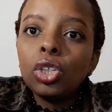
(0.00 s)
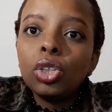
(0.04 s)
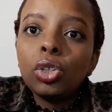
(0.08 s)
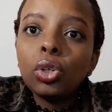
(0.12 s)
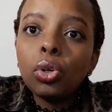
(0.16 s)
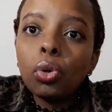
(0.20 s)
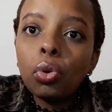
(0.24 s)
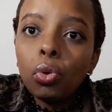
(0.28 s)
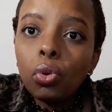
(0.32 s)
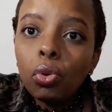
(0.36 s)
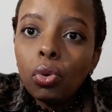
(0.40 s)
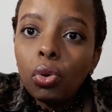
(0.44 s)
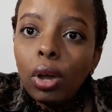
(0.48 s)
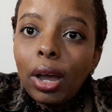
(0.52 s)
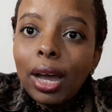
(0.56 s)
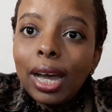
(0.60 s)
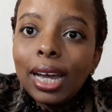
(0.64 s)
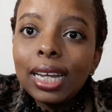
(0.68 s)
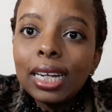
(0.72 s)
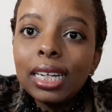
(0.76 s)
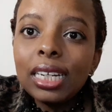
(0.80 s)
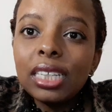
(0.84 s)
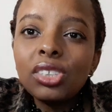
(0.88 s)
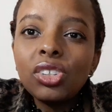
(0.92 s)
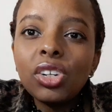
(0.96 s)
I
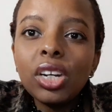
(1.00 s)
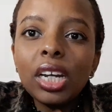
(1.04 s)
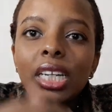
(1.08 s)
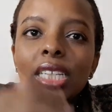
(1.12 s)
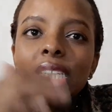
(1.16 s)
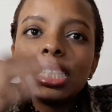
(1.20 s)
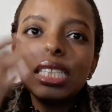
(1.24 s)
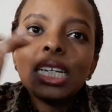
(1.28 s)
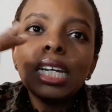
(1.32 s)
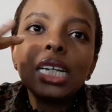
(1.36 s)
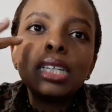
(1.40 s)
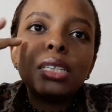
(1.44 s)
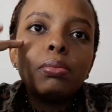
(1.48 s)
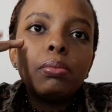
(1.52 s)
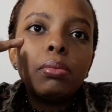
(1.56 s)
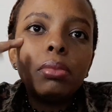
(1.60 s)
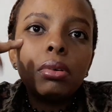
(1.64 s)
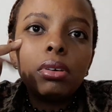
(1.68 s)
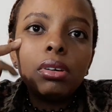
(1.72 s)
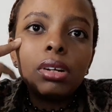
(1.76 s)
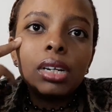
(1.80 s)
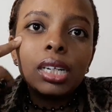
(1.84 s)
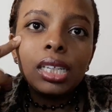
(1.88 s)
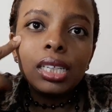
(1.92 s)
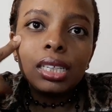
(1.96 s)
literally start
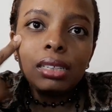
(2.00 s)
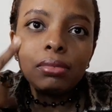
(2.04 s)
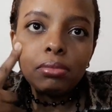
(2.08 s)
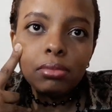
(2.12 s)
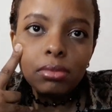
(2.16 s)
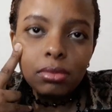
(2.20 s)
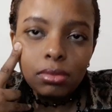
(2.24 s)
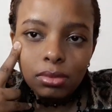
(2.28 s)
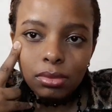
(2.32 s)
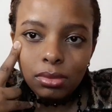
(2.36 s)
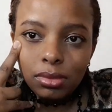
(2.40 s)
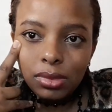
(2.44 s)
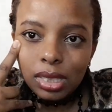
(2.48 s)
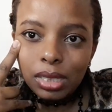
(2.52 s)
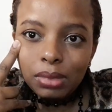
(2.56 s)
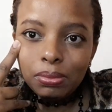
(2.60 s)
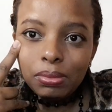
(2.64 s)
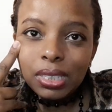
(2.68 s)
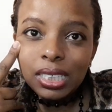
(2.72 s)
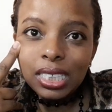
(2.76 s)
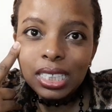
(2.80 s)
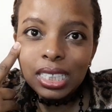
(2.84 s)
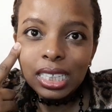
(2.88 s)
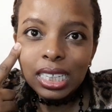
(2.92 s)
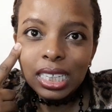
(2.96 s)
bawling
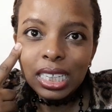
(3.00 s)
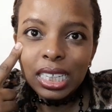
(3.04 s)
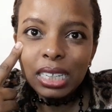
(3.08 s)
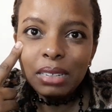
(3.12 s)
immediately.